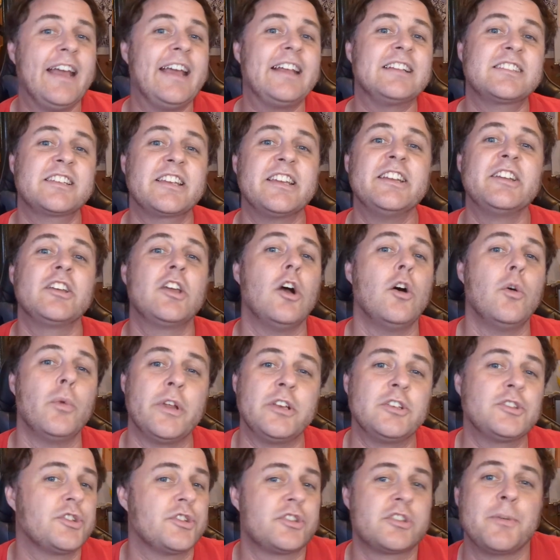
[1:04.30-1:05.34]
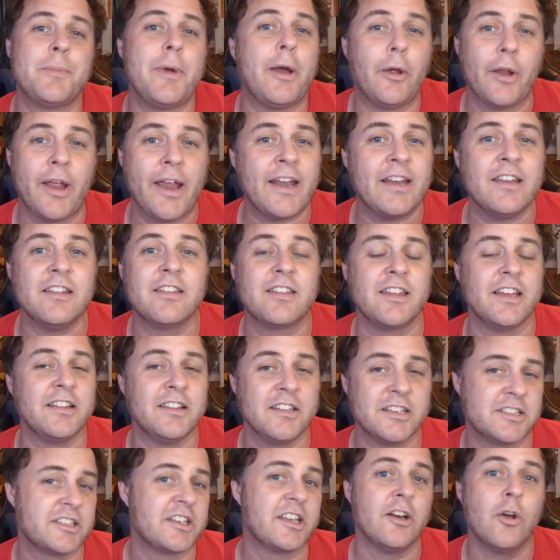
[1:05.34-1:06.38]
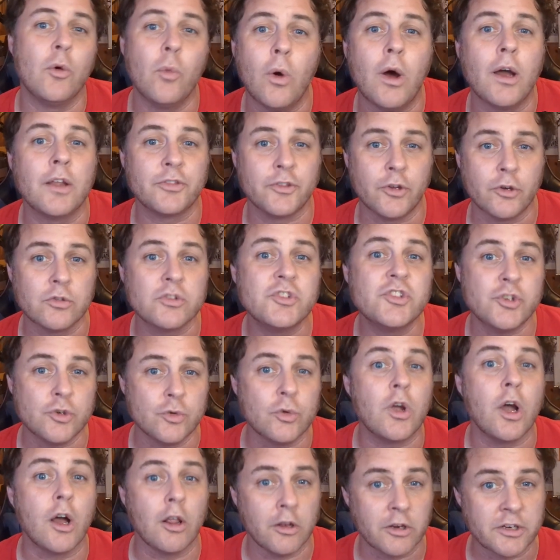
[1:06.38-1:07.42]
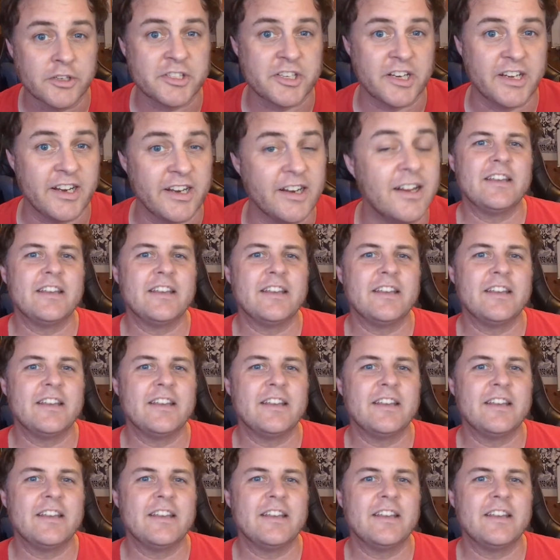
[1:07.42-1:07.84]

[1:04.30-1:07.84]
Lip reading: It's going to go in just about anything that's going to want those 2 colors in it.